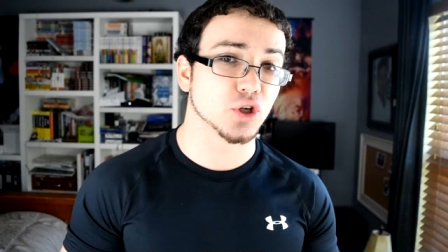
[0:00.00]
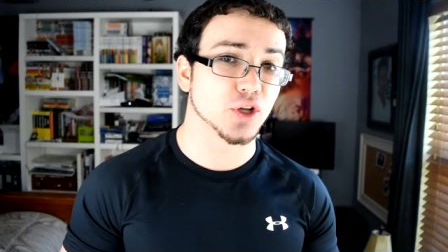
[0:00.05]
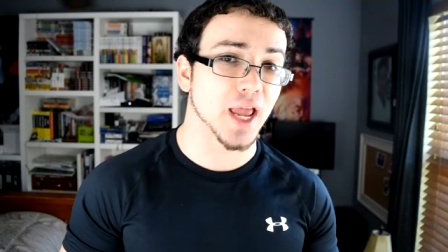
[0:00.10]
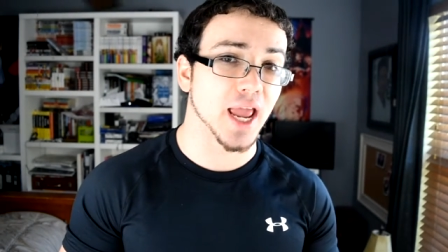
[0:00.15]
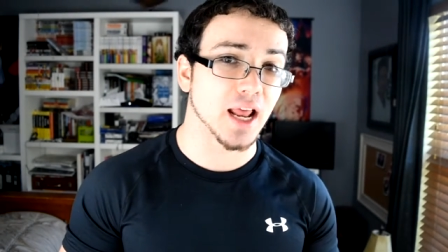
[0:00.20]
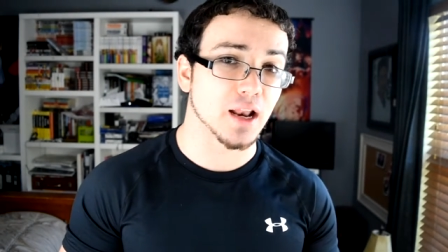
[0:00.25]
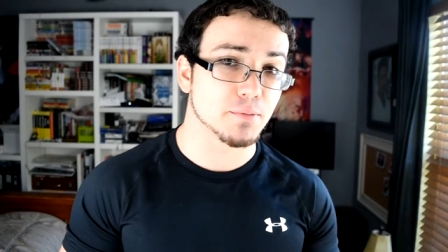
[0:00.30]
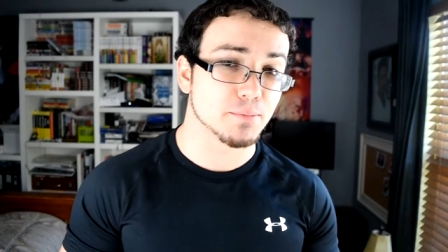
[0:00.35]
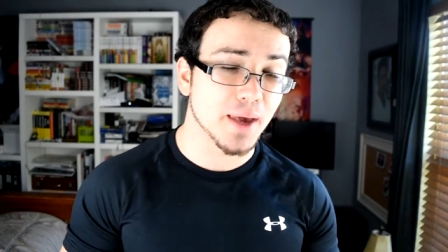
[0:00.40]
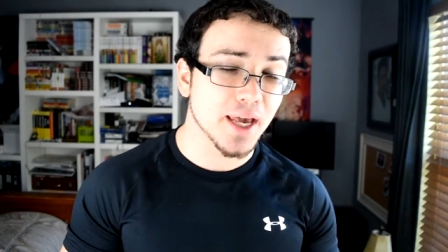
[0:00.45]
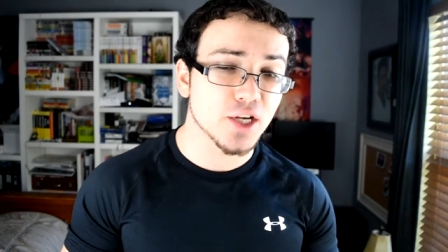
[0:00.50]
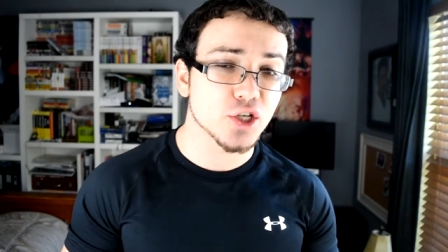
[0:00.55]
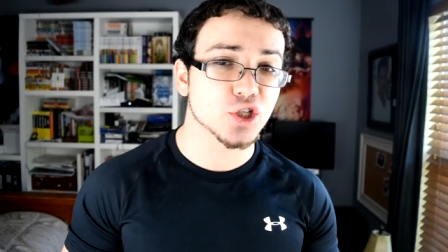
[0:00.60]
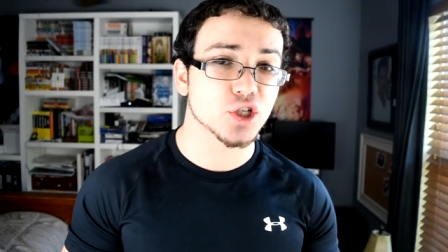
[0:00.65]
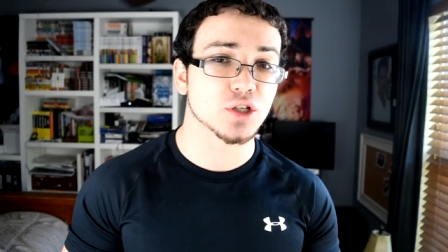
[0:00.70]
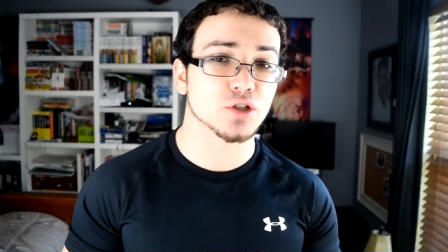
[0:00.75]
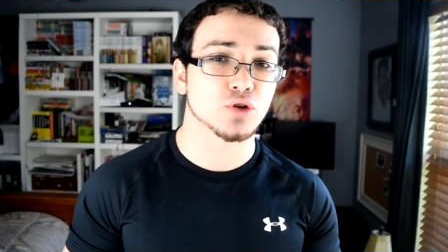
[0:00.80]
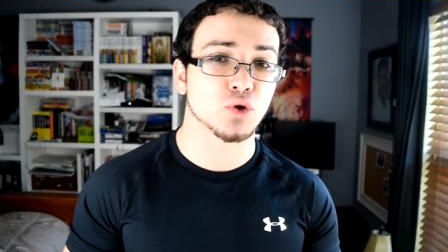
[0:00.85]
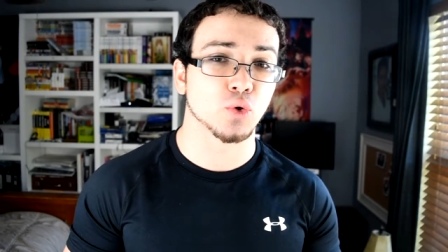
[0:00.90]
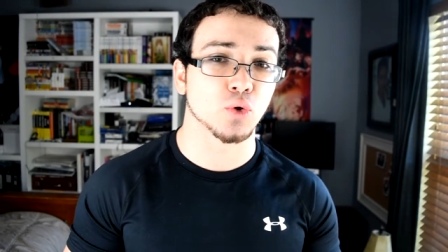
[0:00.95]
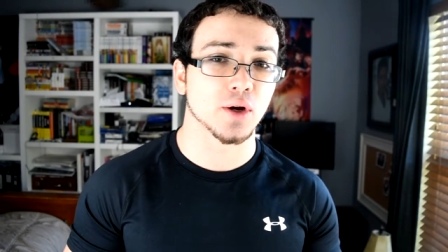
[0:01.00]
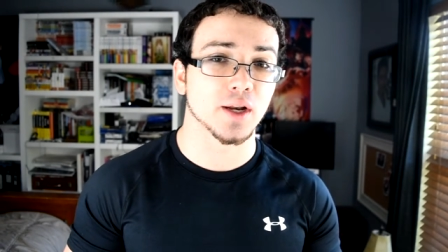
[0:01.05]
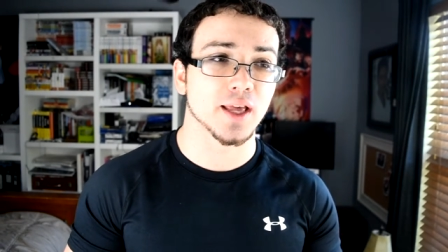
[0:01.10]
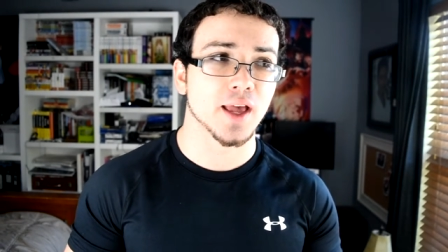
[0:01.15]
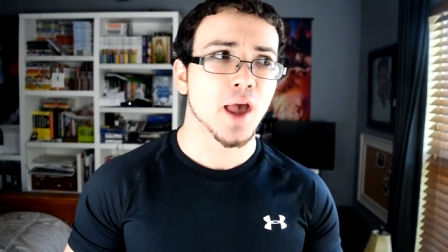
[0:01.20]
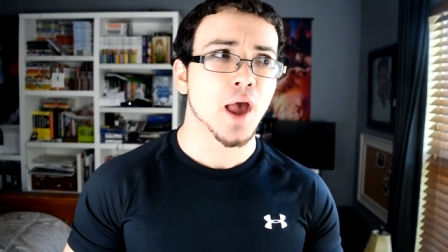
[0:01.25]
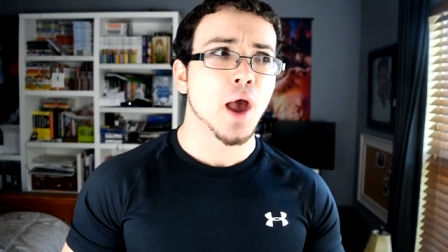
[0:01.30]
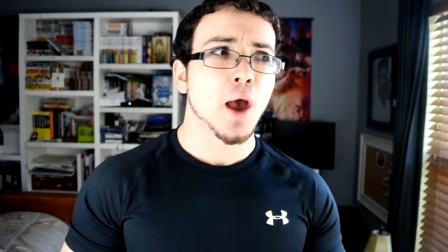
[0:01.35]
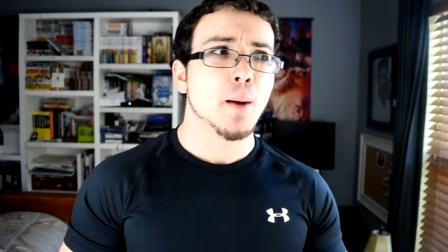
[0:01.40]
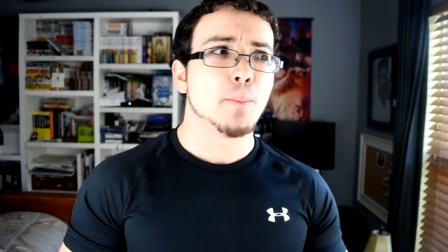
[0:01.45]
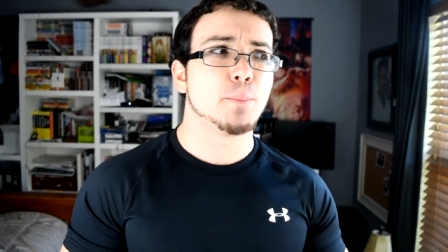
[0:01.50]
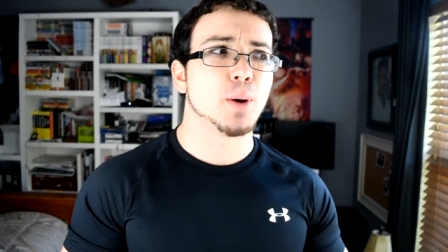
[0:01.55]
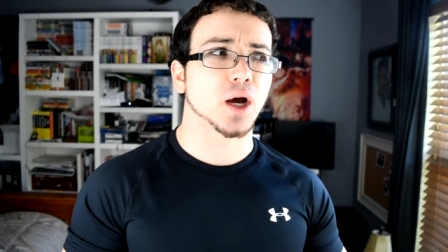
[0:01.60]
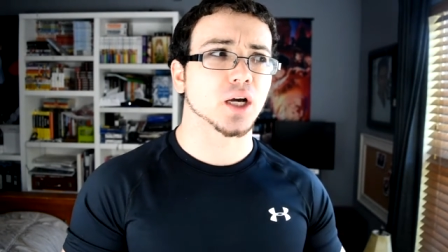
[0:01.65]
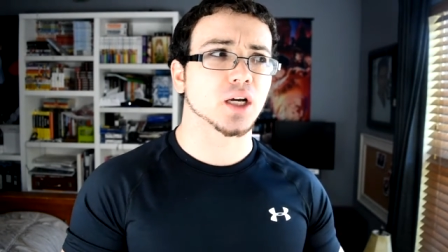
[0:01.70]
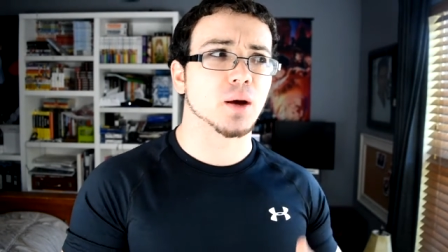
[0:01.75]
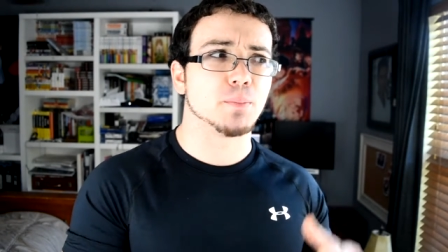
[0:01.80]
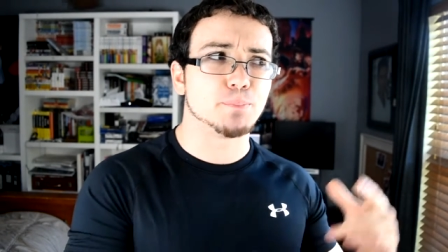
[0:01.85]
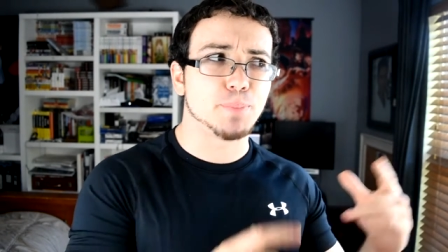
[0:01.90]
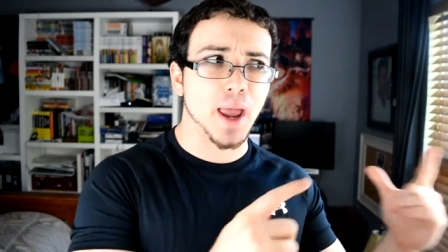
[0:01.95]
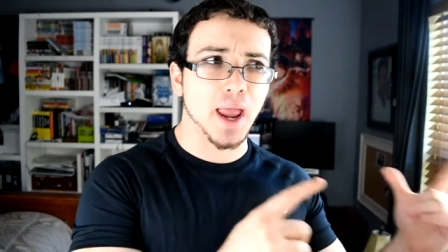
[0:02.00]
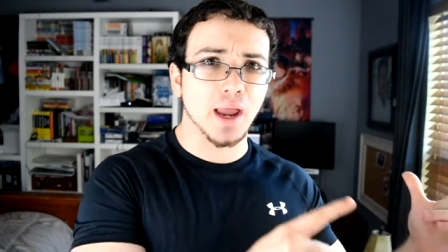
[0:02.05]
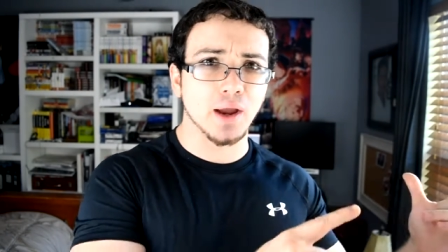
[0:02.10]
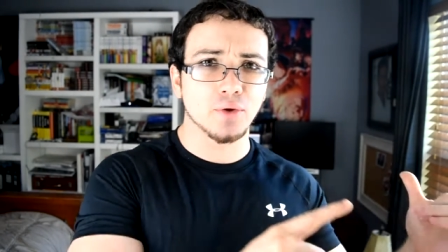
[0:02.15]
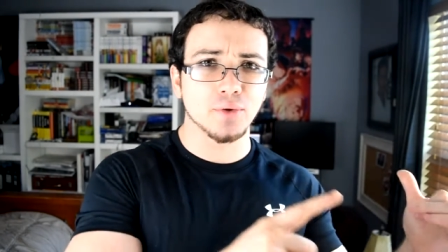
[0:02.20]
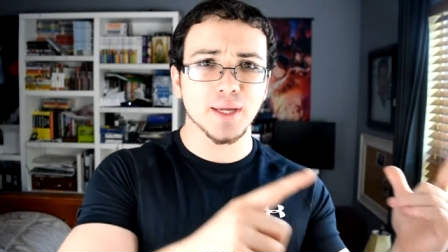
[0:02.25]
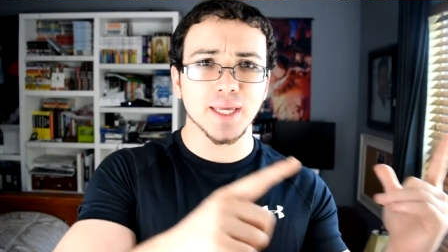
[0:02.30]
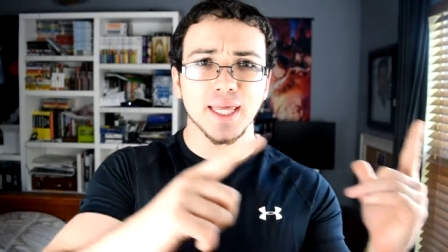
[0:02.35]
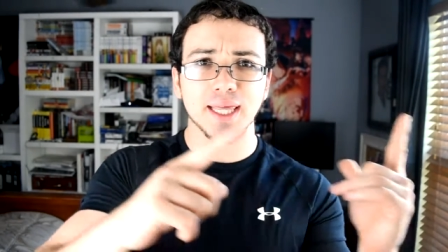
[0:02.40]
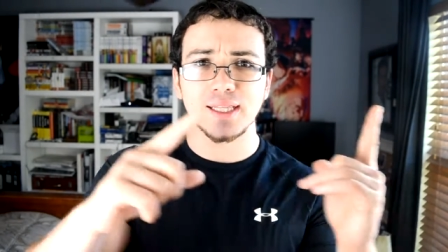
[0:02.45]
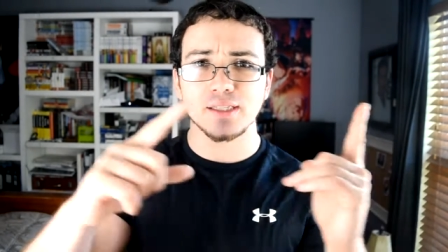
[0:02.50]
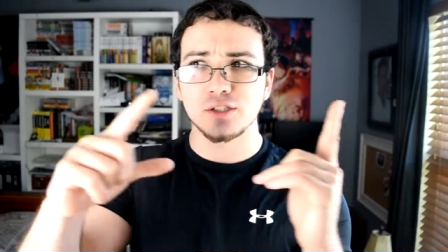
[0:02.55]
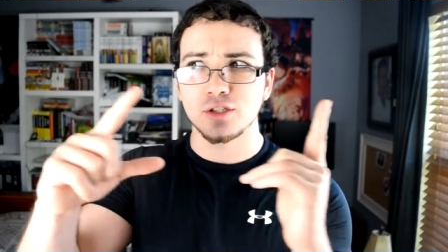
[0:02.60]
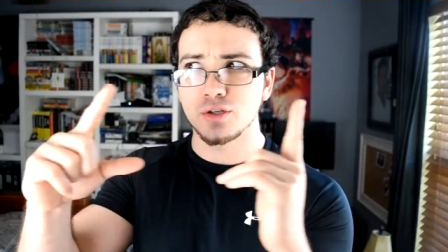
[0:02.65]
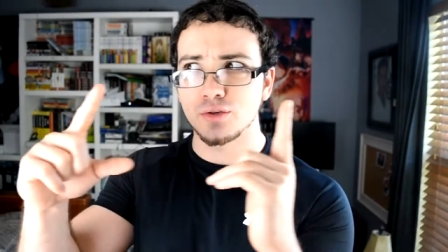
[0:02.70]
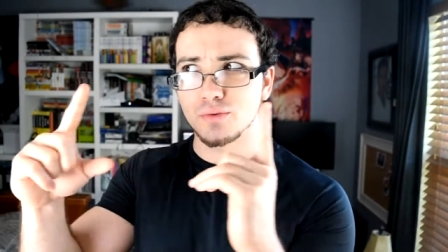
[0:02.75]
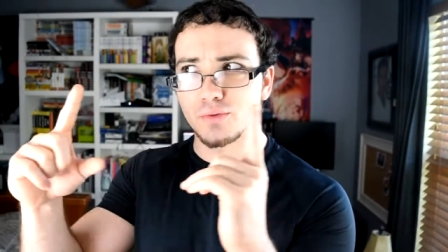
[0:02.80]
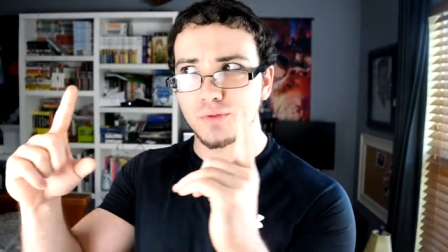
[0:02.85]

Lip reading: animation toward it, but comparing it to